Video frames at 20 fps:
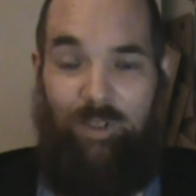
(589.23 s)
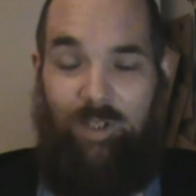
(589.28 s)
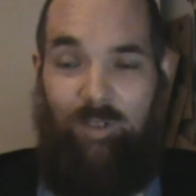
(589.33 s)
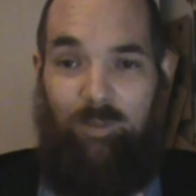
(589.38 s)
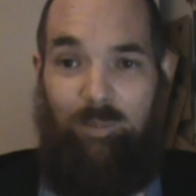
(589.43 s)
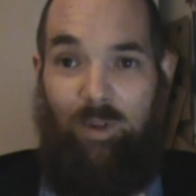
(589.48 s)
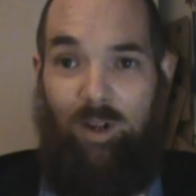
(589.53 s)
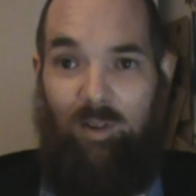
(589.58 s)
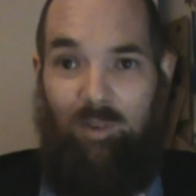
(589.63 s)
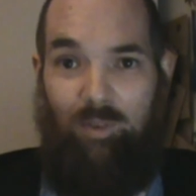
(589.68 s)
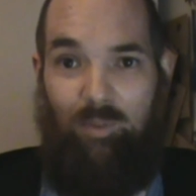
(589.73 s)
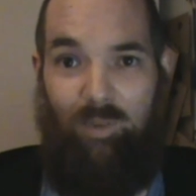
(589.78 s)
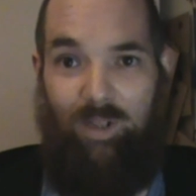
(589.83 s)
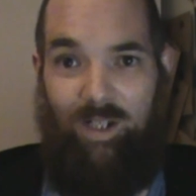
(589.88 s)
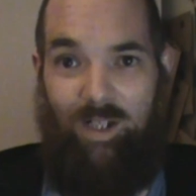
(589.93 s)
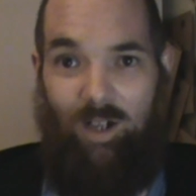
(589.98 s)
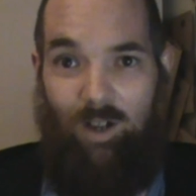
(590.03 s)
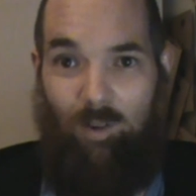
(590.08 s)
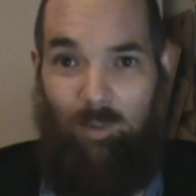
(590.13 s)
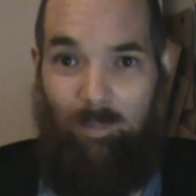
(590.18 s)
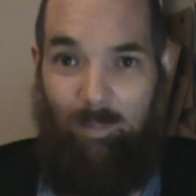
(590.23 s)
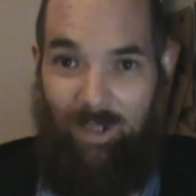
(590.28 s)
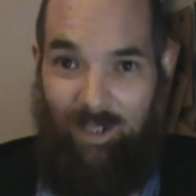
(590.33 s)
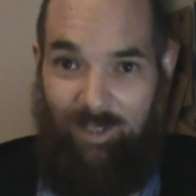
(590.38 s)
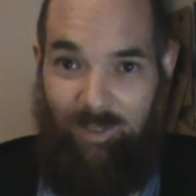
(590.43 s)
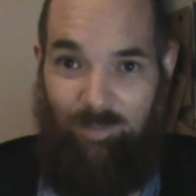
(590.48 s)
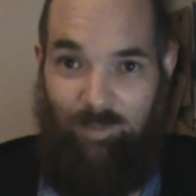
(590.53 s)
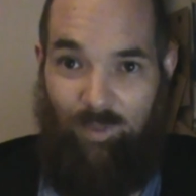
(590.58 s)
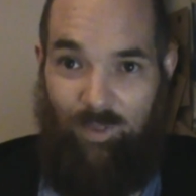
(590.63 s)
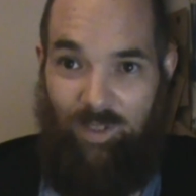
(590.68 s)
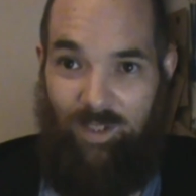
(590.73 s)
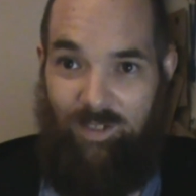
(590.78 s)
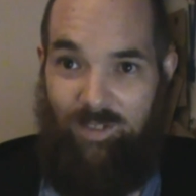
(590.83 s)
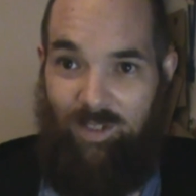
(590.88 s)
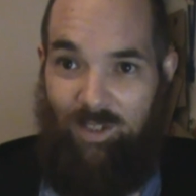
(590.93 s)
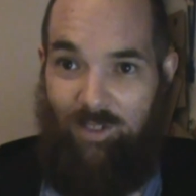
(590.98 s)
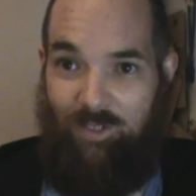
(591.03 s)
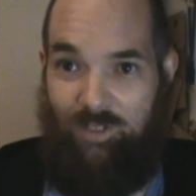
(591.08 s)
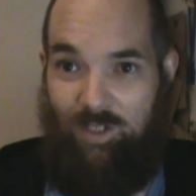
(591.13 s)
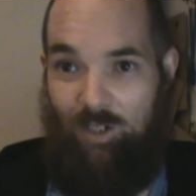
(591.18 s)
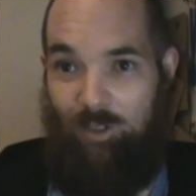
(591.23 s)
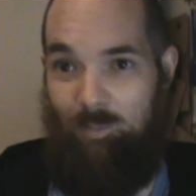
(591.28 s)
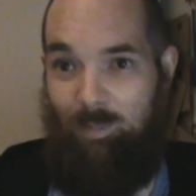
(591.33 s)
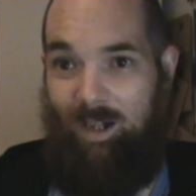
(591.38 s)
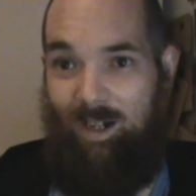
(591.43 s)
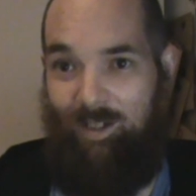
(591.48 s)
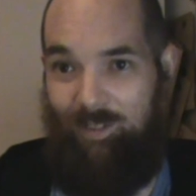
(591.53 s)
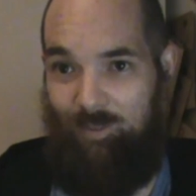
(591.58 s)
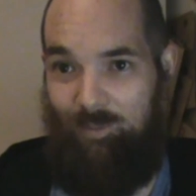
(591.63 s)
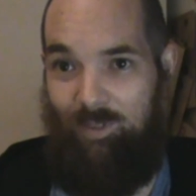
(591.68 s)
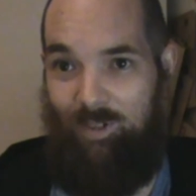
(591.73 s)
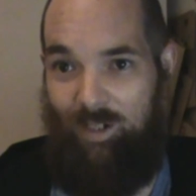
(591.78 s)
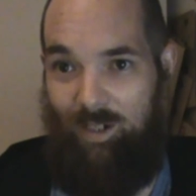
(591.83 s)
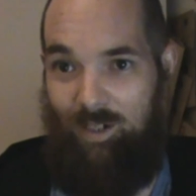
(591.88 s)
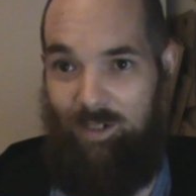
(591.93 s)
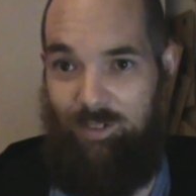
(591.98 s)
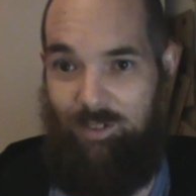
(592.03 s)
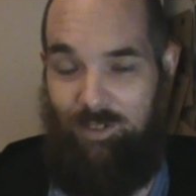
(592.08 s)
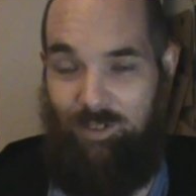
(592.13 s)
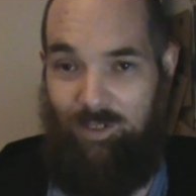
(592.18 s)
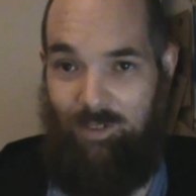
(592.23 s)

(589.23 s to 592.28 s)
They would probably wait a whole month before they'd tell us, oh, by the way,